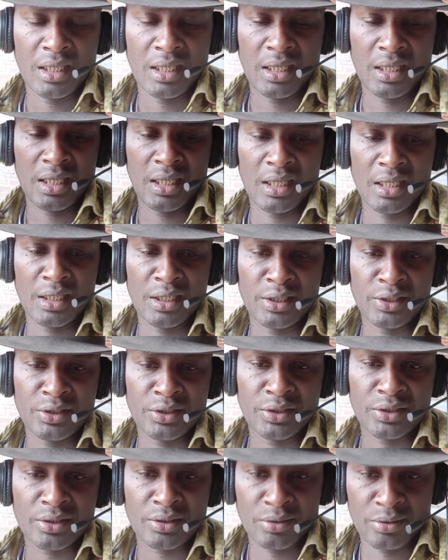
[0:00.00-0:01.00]

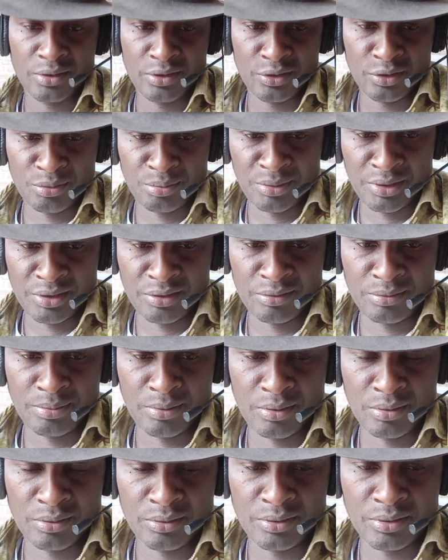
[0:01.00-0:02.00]
And according to media
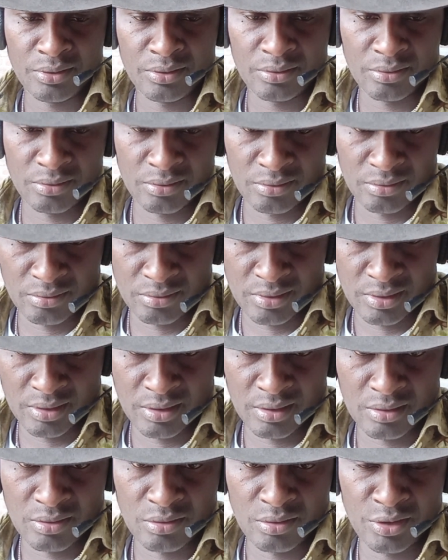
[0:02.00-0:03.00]
reports,
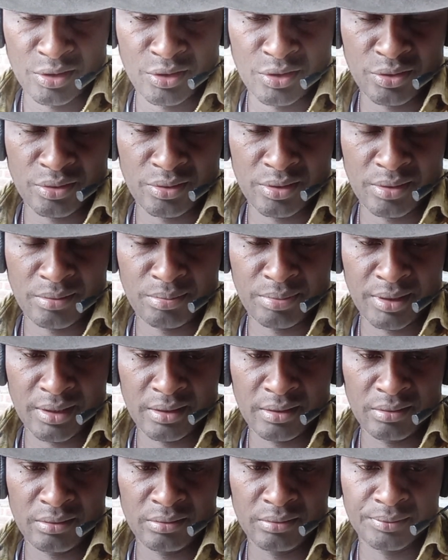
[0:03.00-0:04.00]
according to the
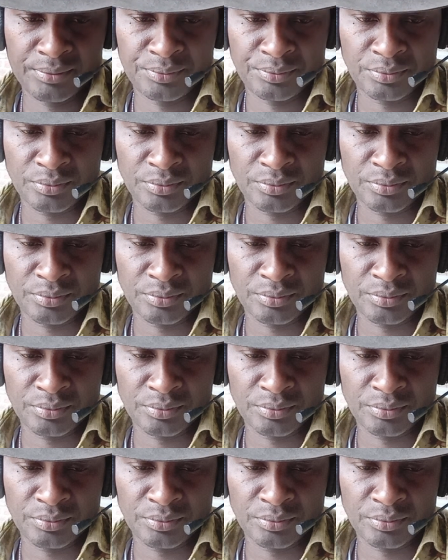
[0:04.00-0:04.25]
bill,